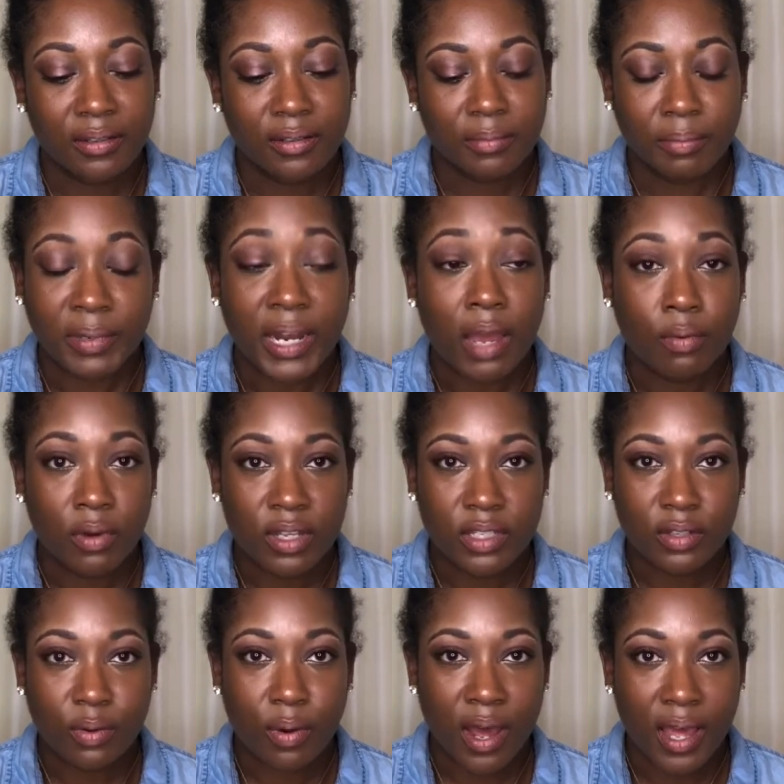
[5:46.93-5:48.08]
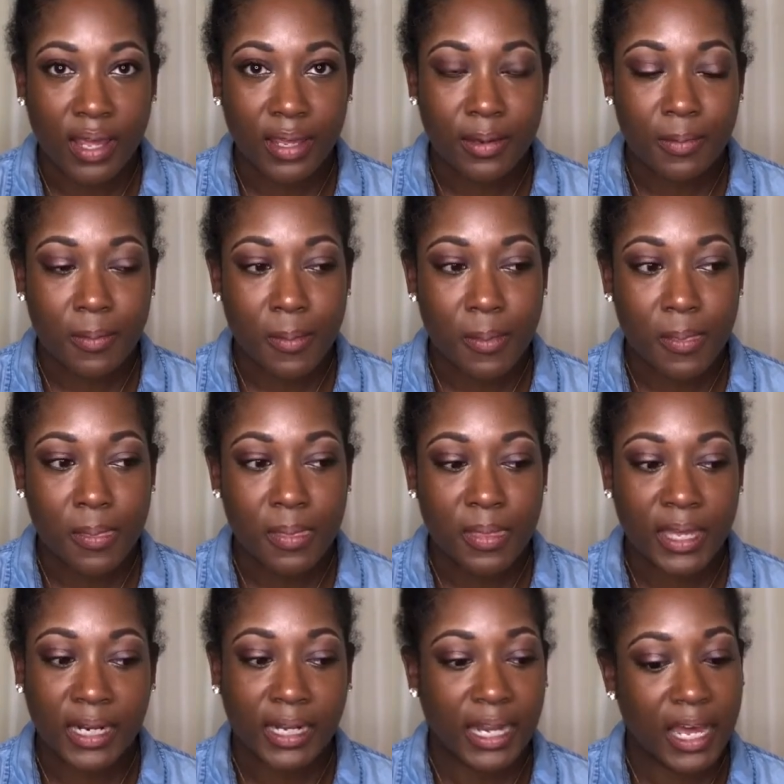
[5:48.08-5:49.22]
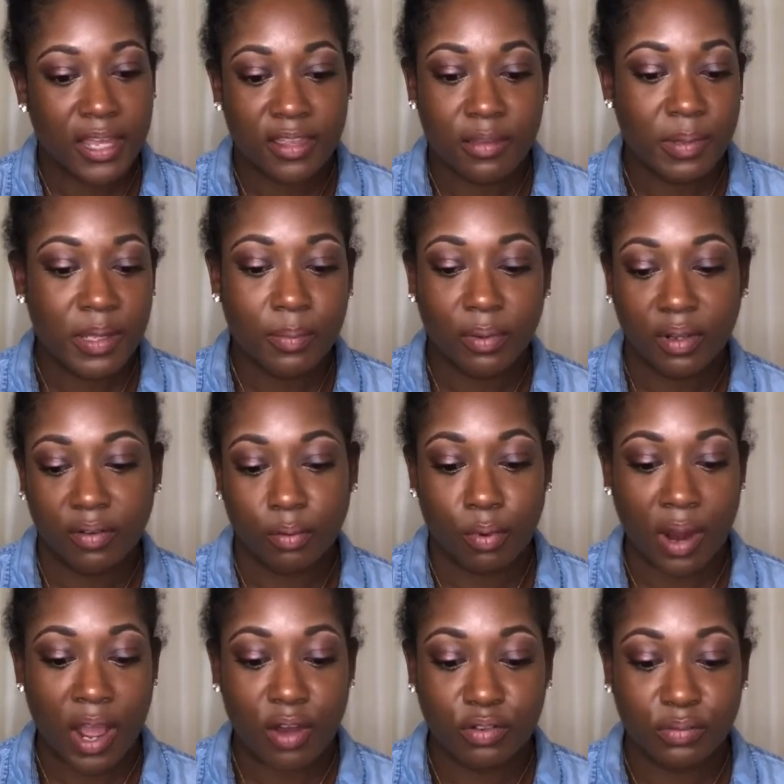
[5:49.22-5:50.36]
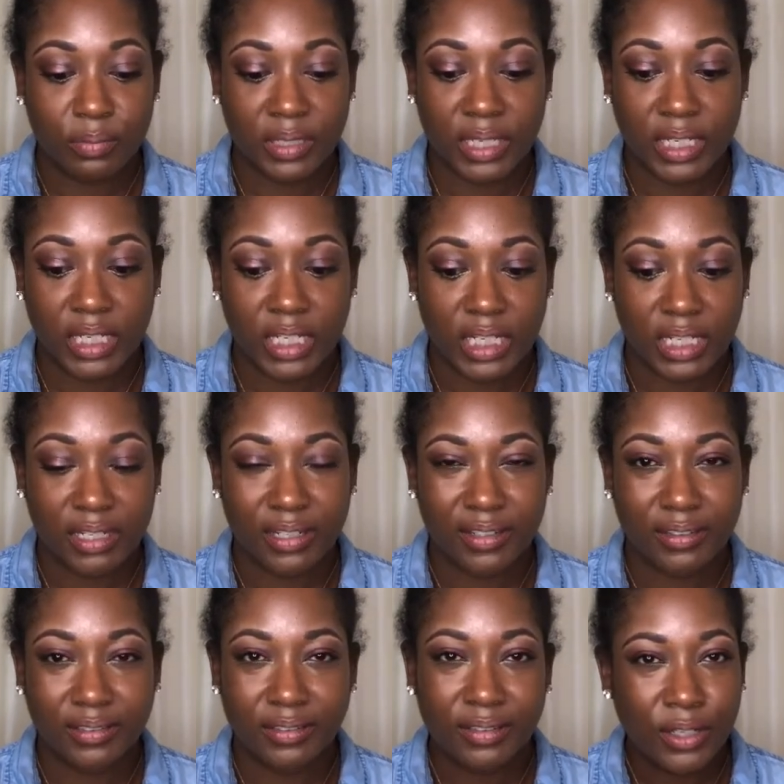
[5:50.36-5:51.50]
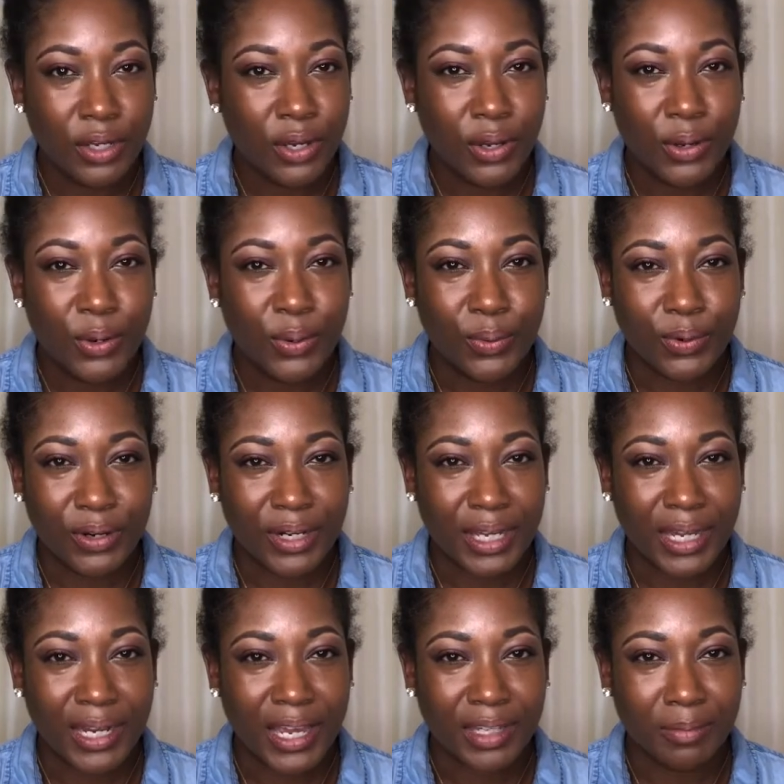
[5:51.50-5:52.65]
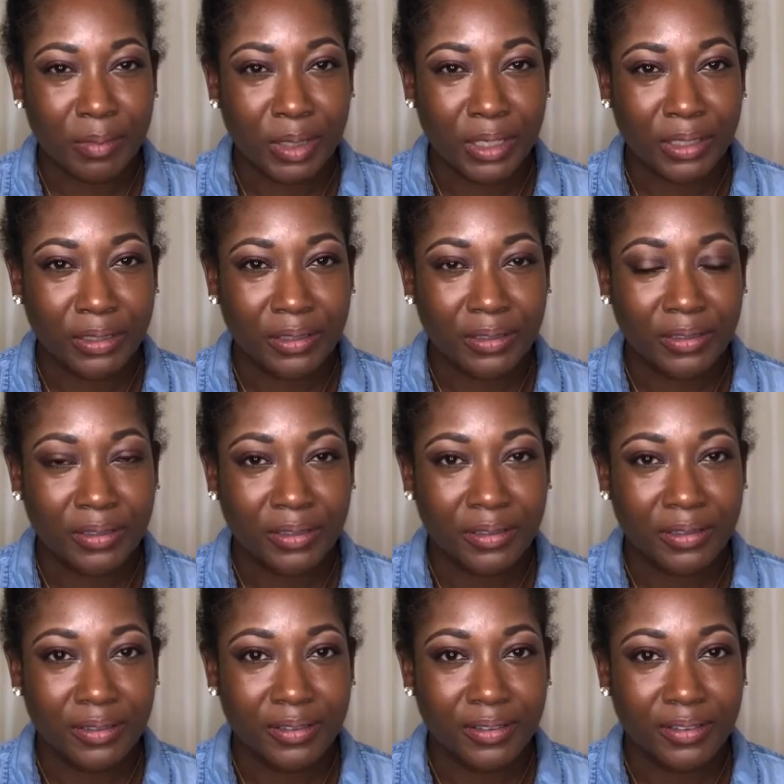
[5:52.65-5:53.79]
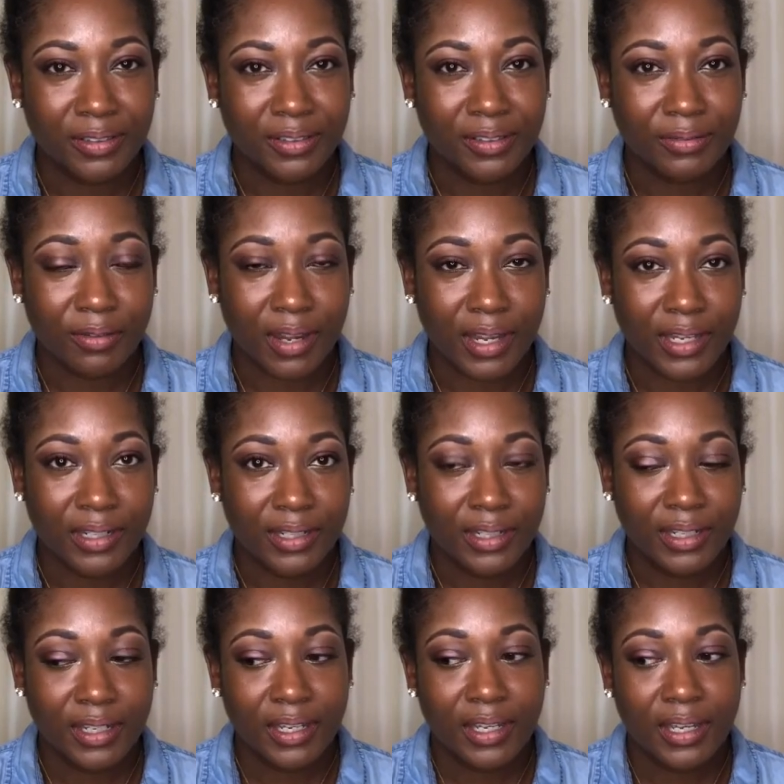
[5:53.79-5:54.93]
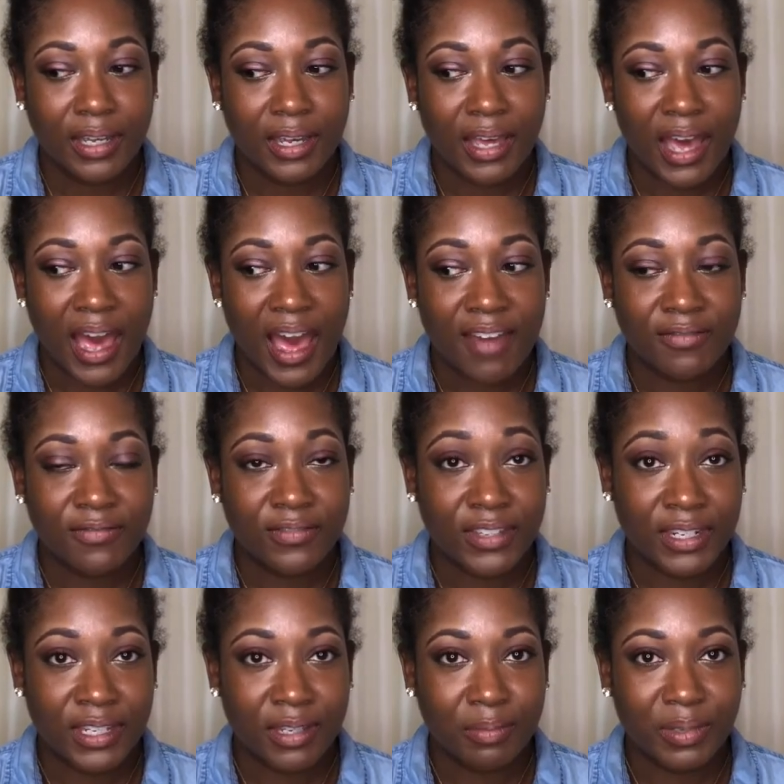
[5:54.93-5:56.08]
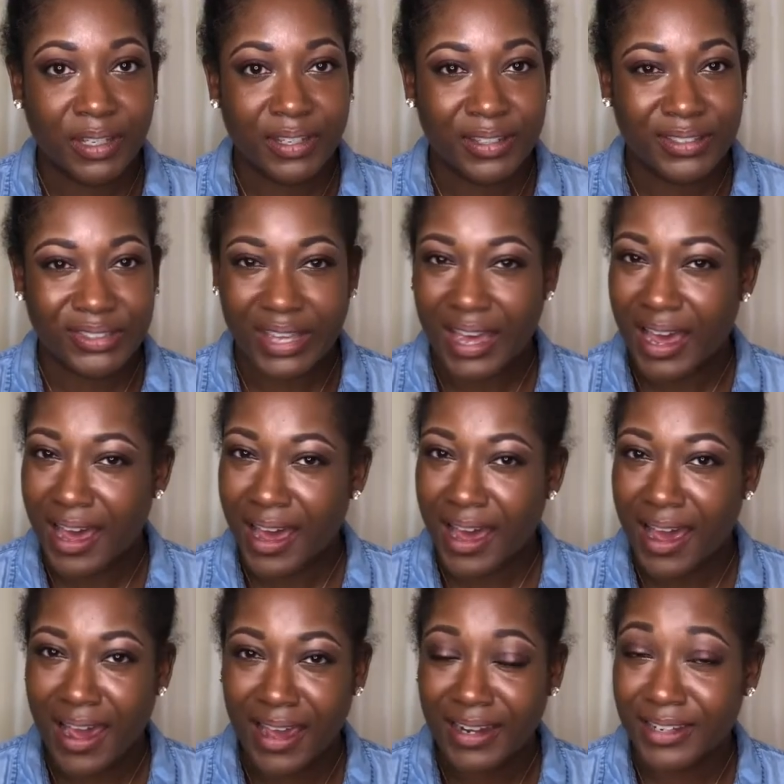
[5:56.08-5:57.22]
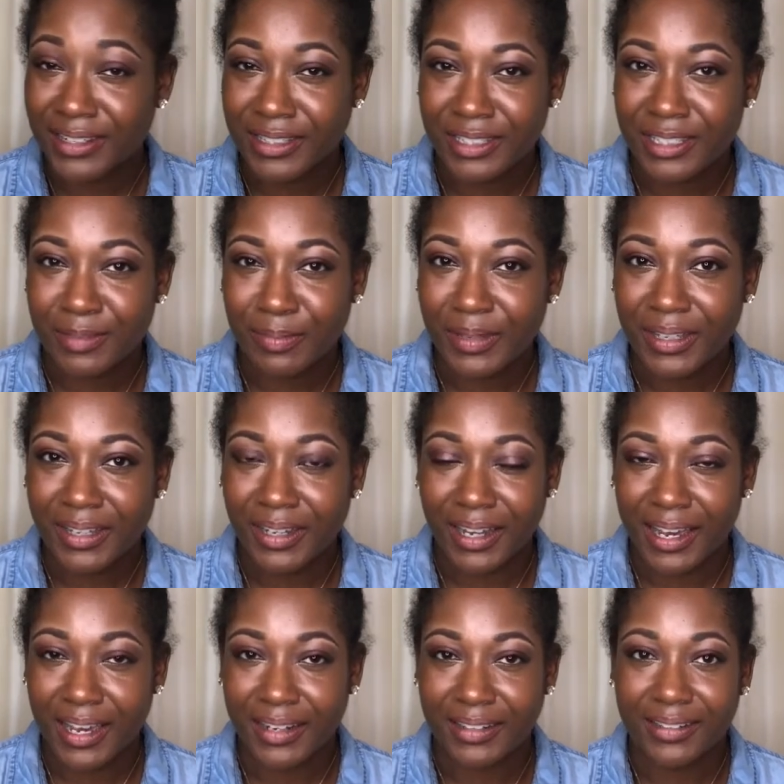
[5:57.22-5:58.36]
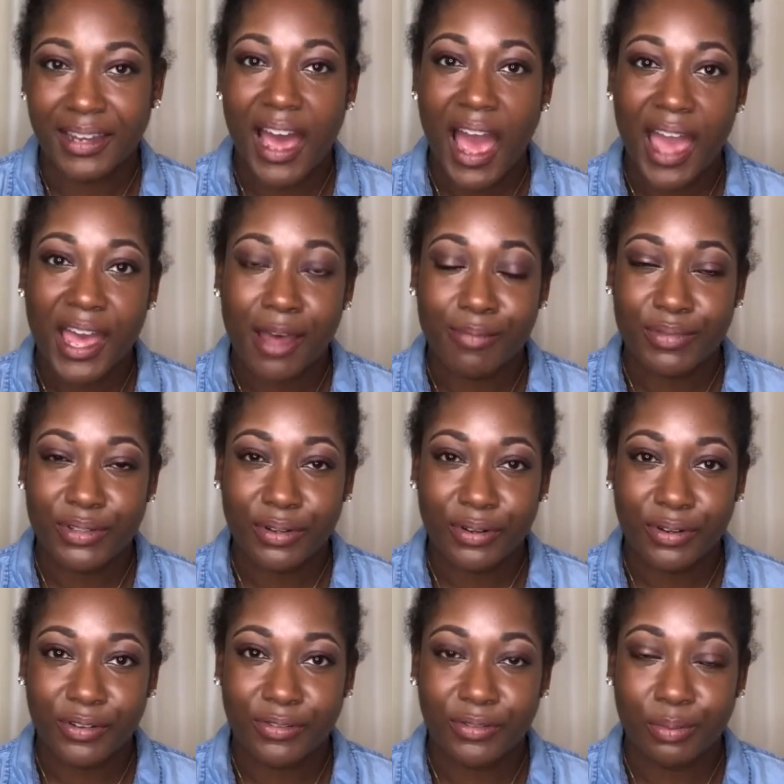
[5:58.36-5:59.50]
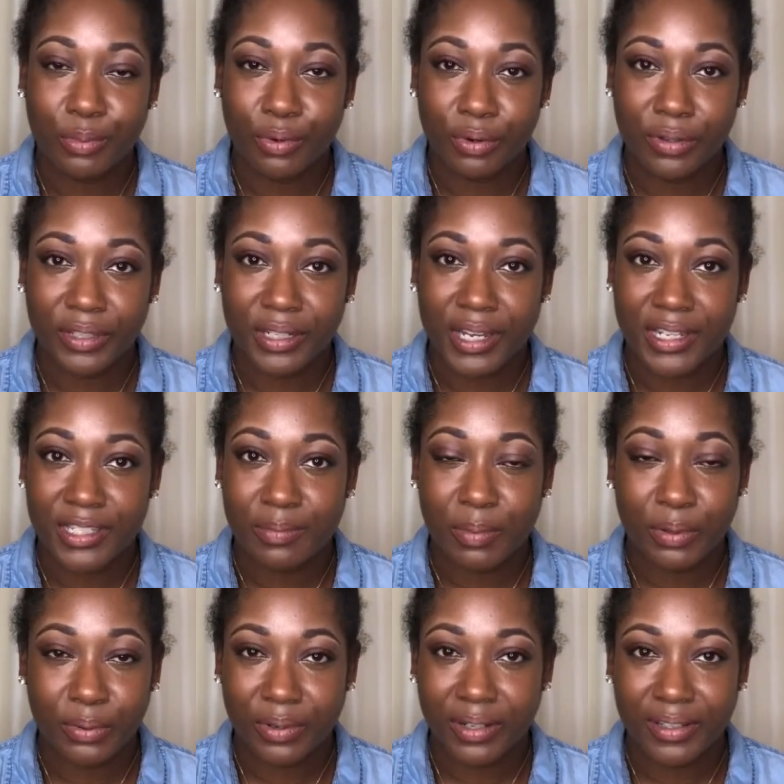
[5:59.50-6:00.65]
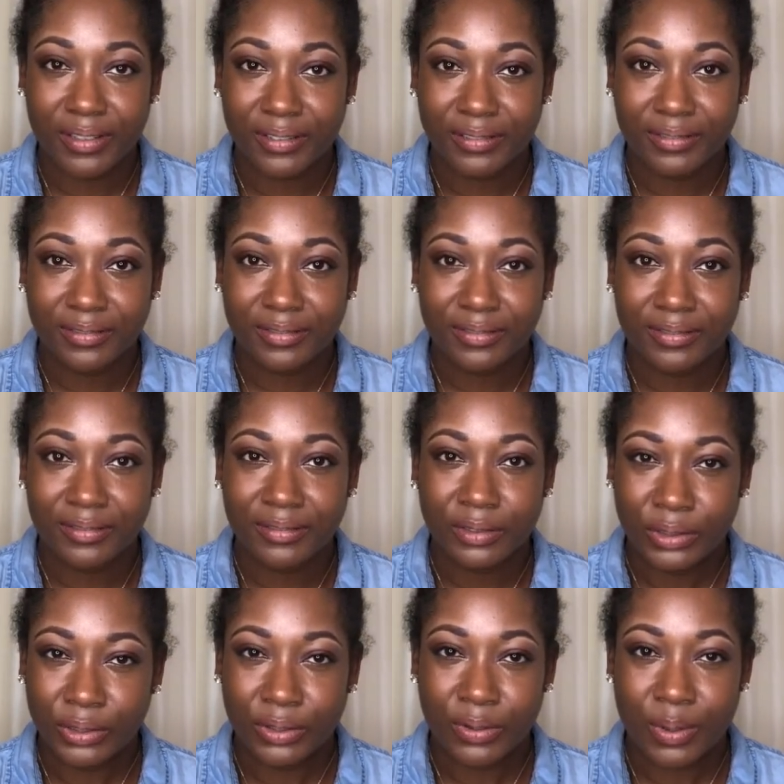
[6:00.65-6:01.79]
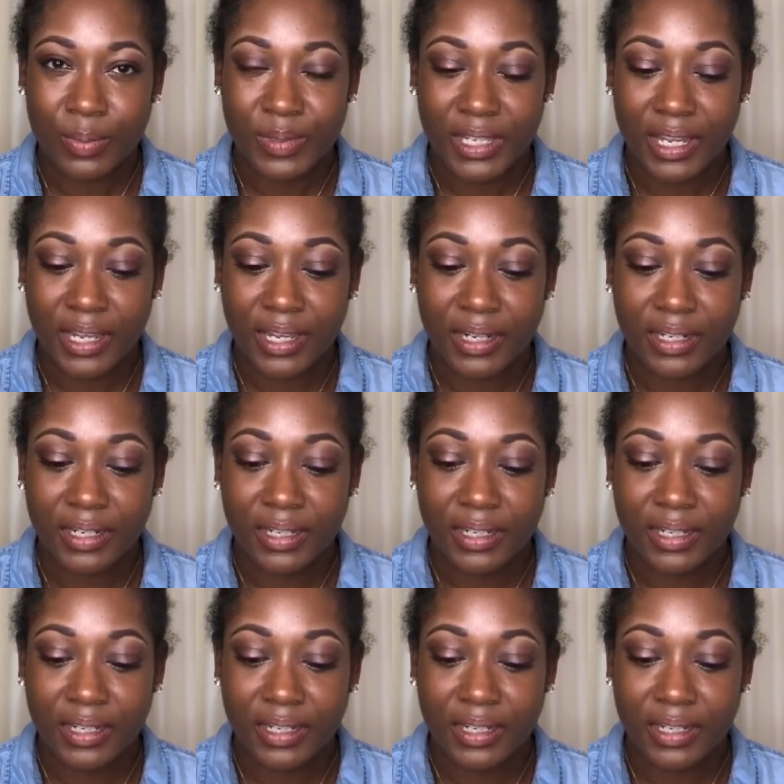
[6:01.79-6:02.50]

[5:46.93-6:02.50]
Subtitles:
But I was quiet, and a lot of the people around me were not like me, right? I fit in because I didn't speak a lot. I observed more than I spoke. You know what I'm saying?